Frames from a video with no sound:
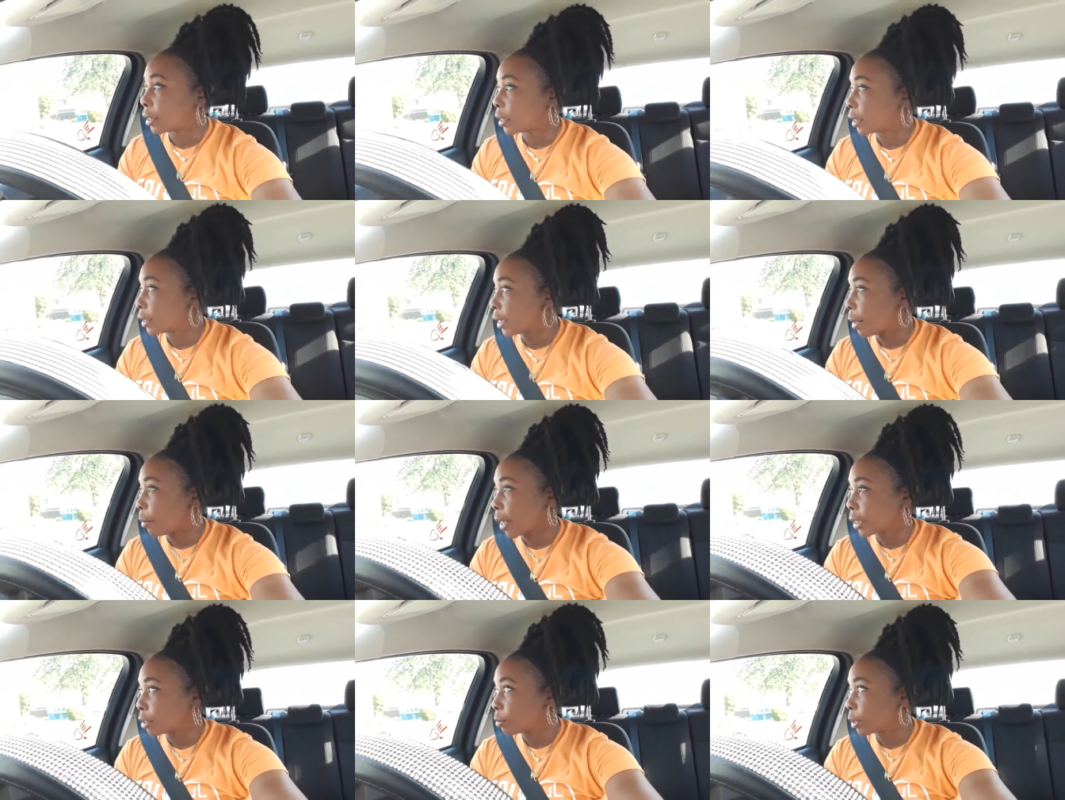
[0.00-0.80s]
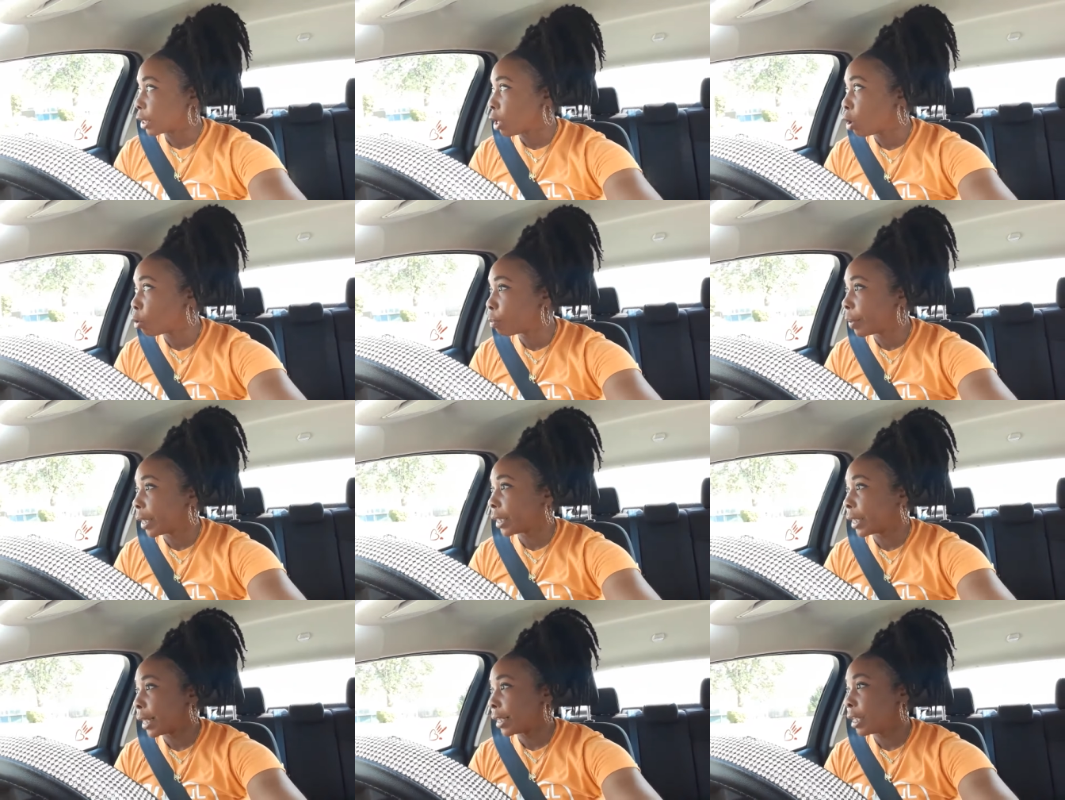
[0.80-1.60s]
the director was
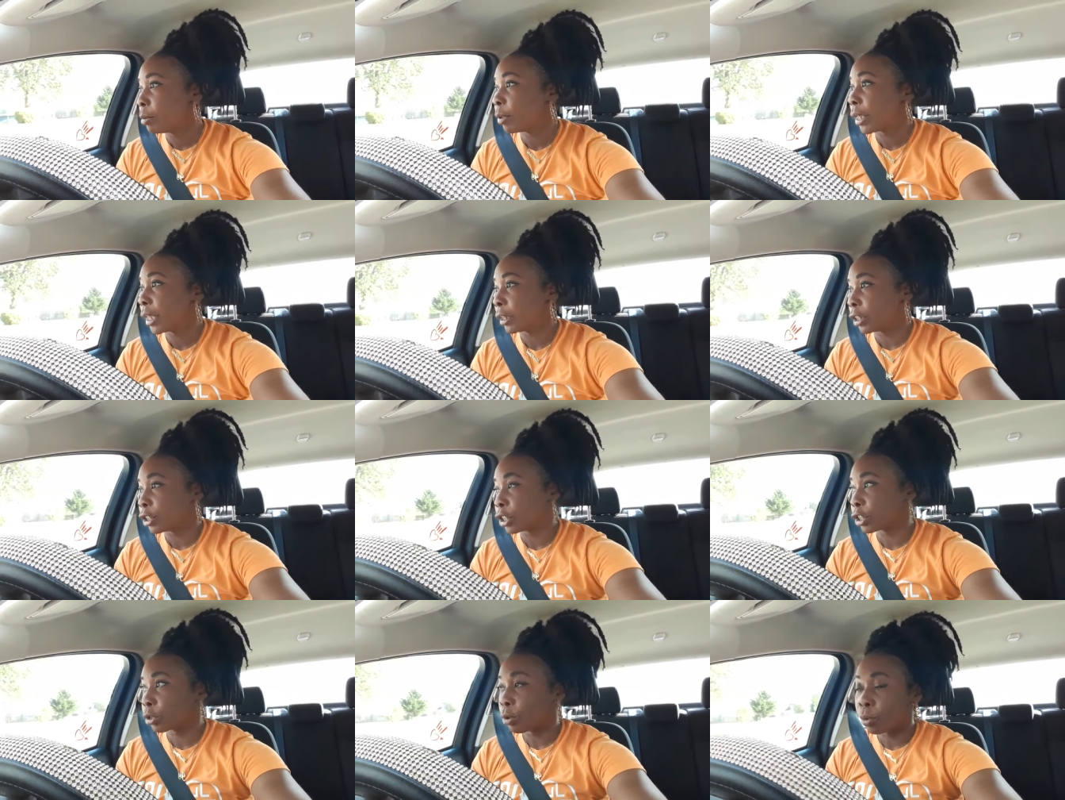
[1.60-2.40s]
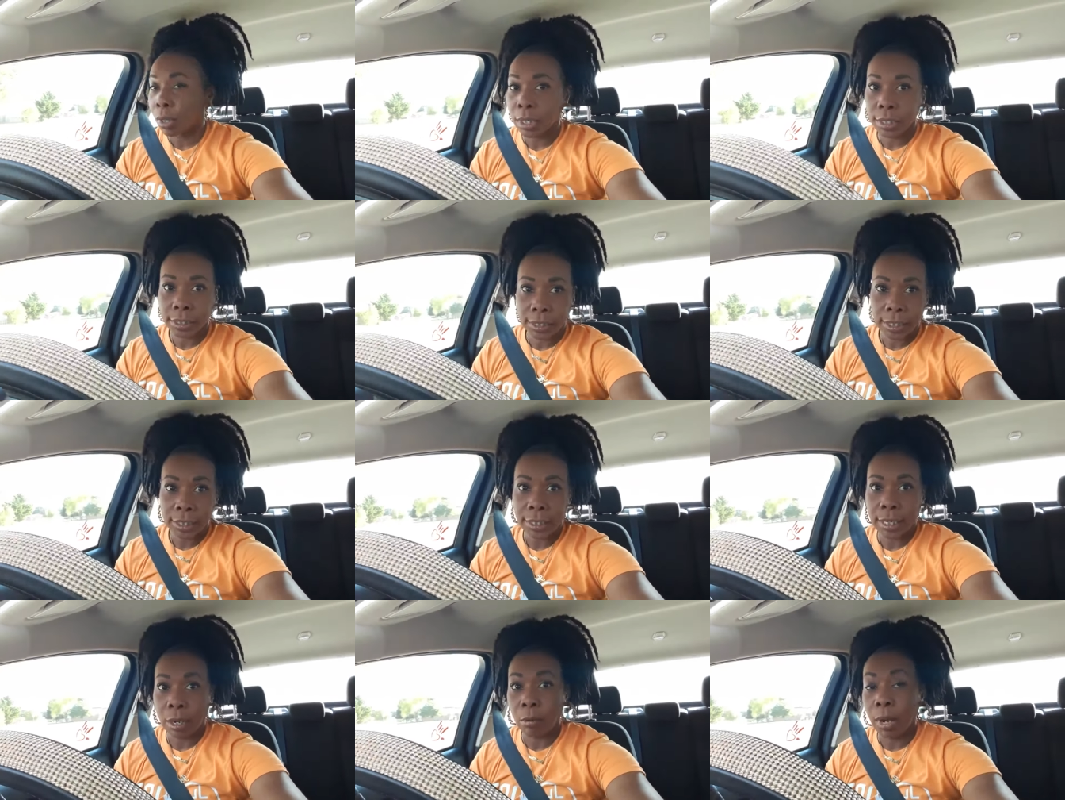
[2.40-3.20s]
hoping that he would get the scores
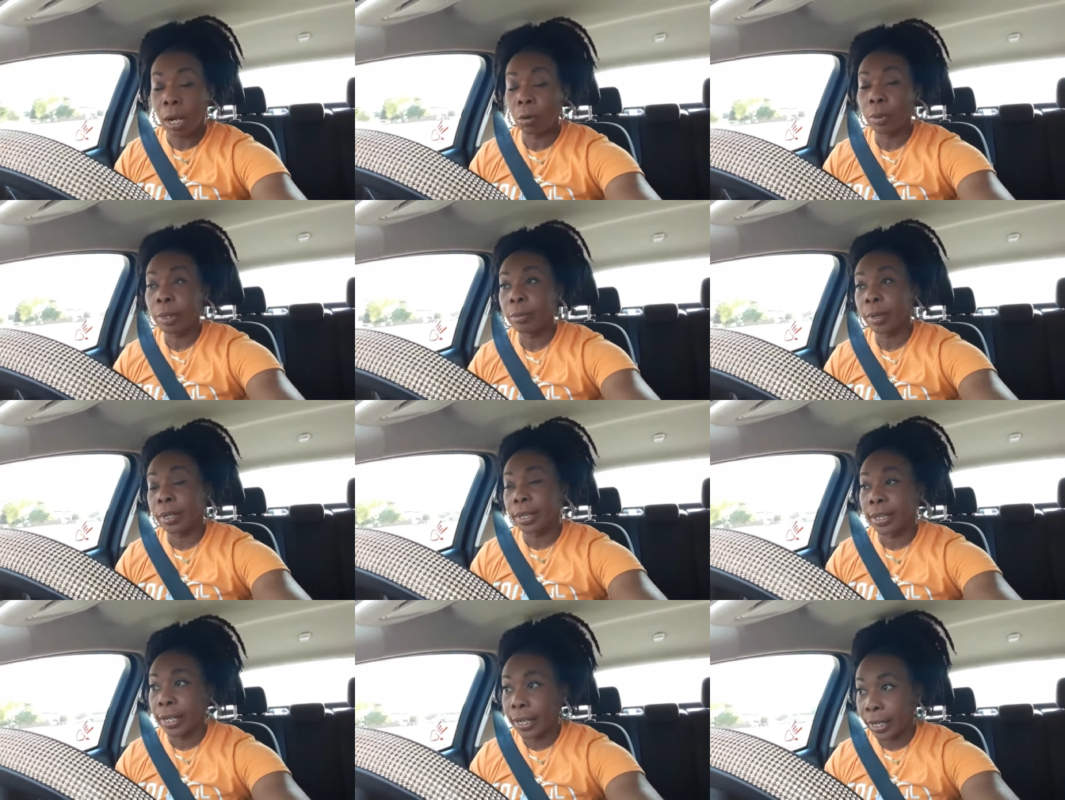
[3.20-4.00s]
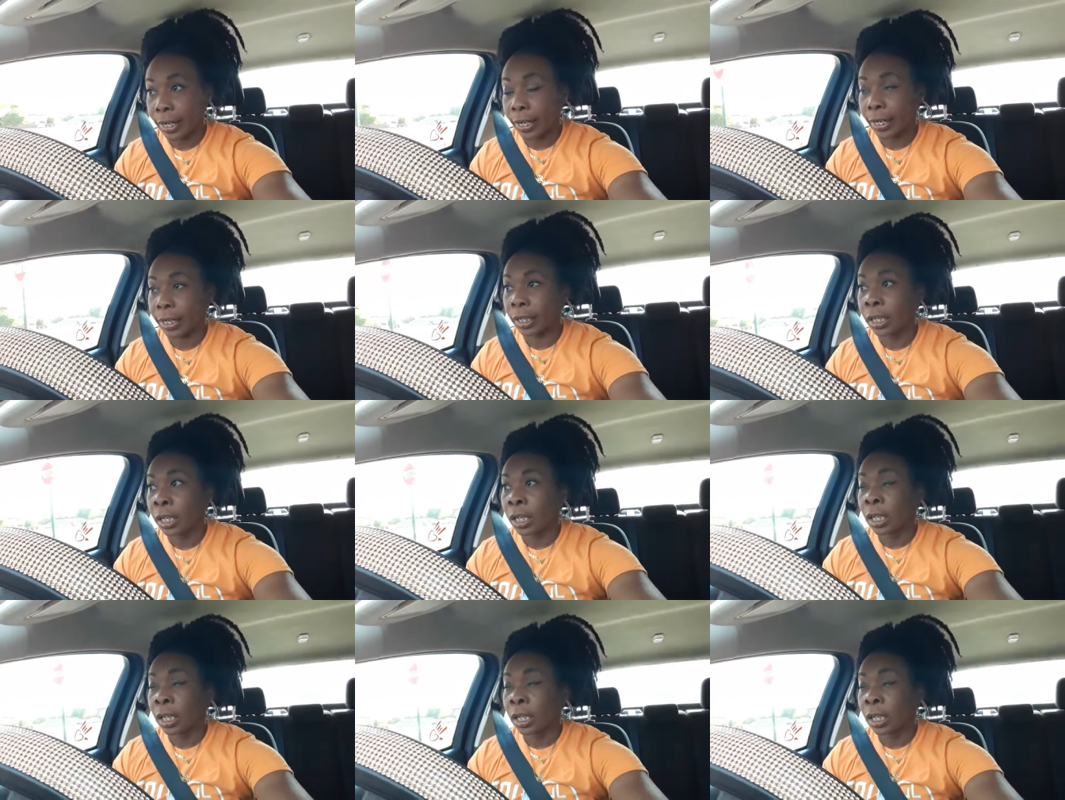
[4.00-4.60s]
in. Now, while we were there,